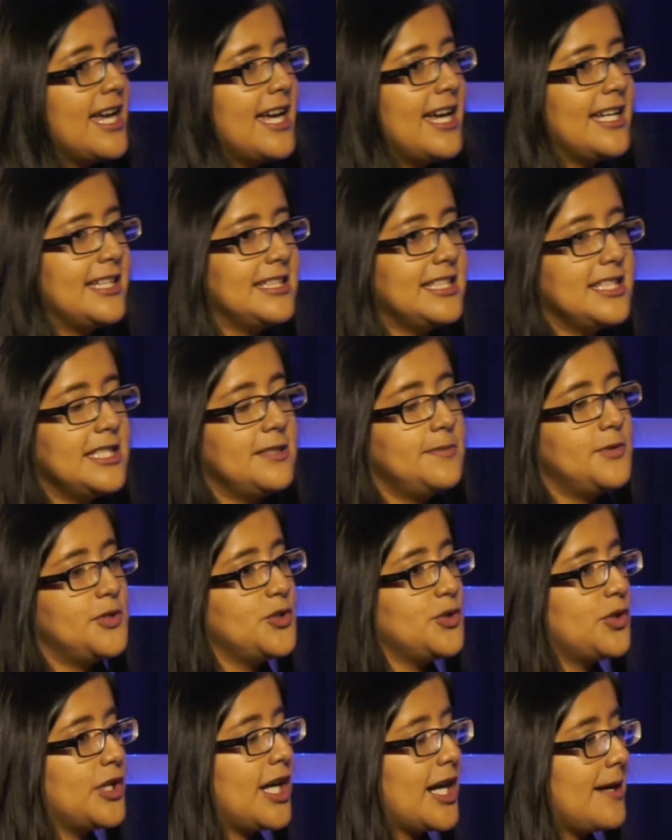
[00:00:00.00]
And if
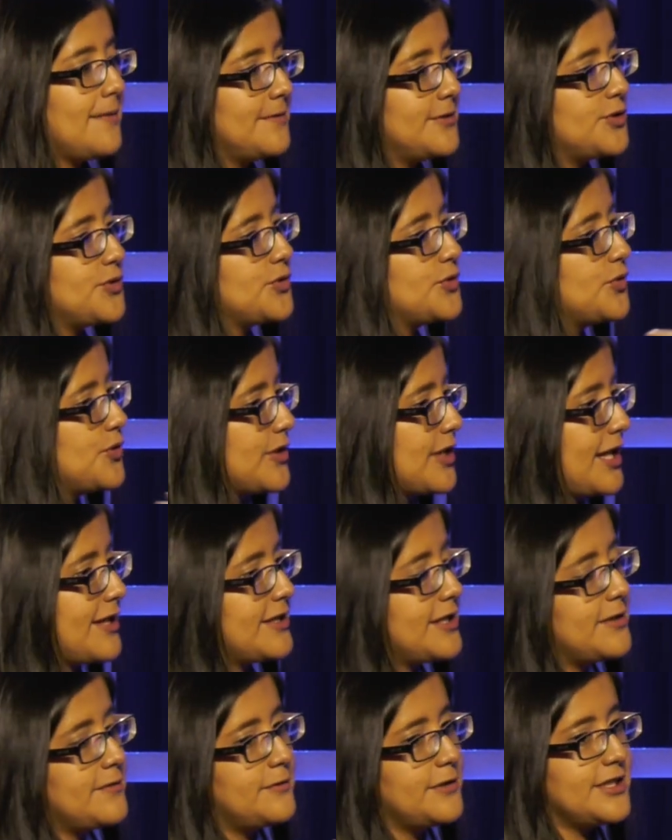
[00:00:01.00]
you have to do that
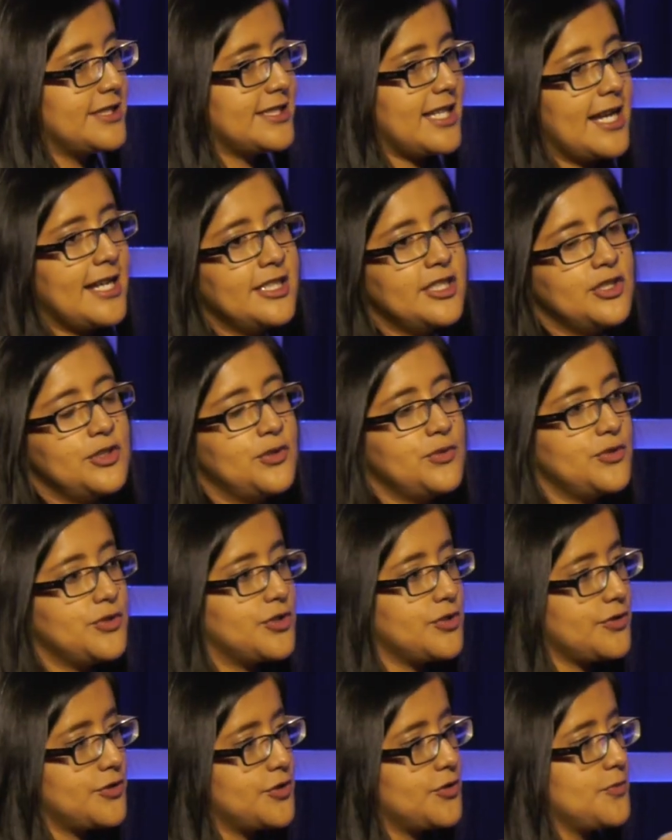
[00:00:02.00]
every time you
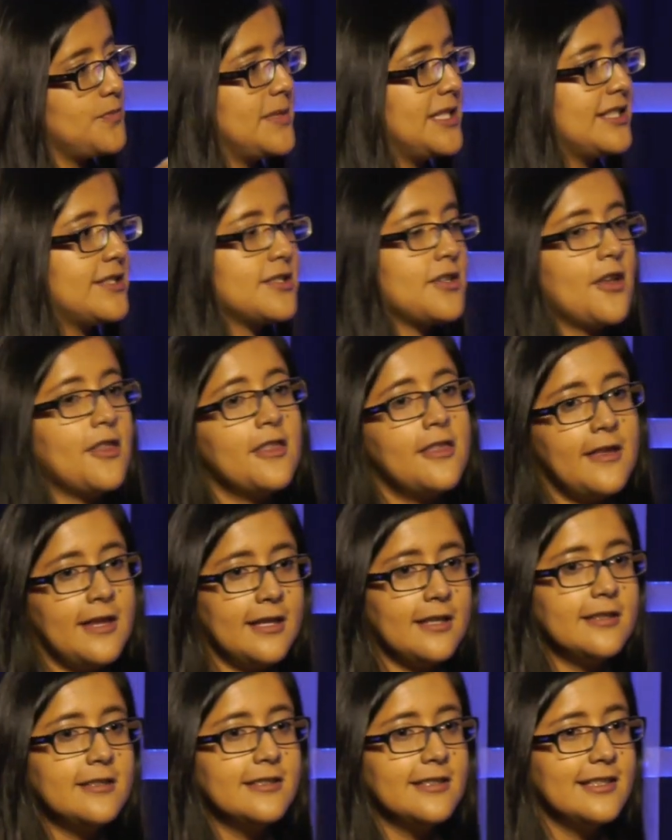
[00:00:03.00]
just submit
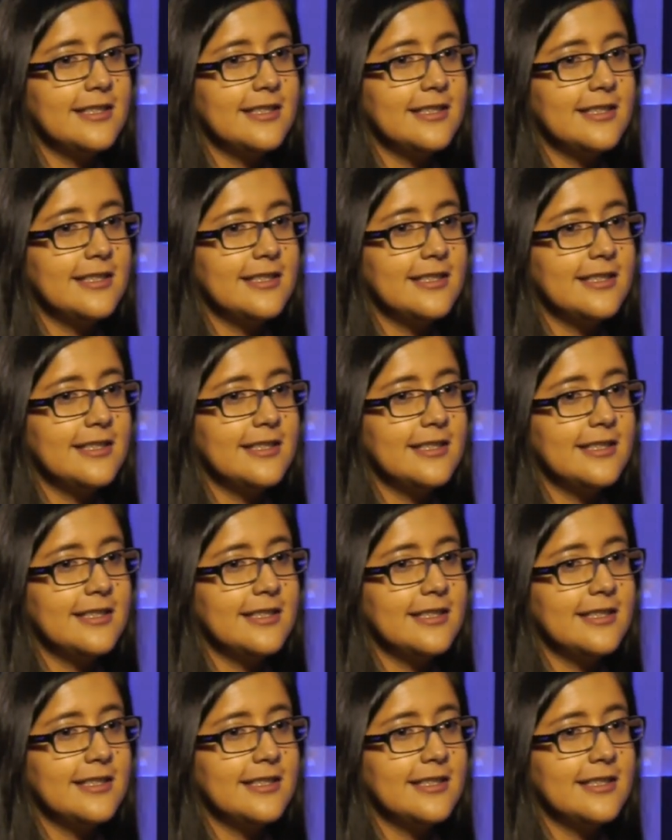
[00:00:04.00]
something,